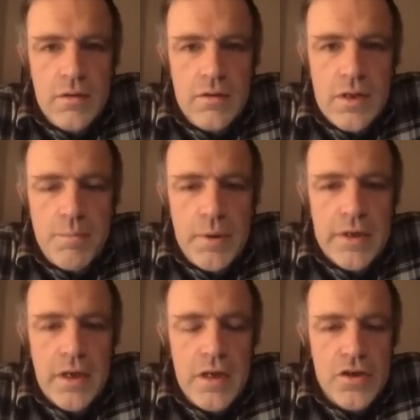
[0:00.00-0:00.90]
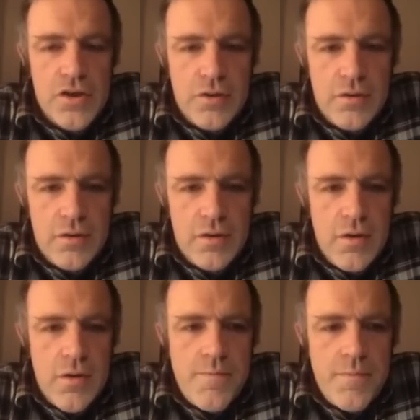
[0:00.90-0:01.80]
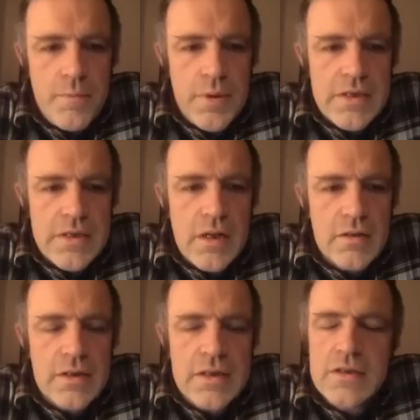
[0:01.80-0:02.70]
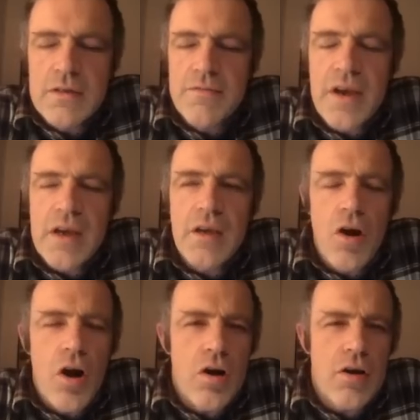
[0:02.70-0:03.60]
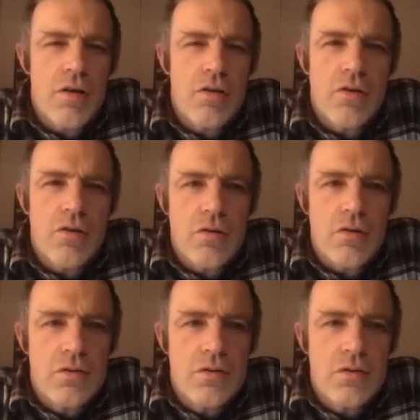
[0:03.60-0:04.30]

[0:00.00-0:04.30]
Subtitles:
the application, basalt is a very hard rock.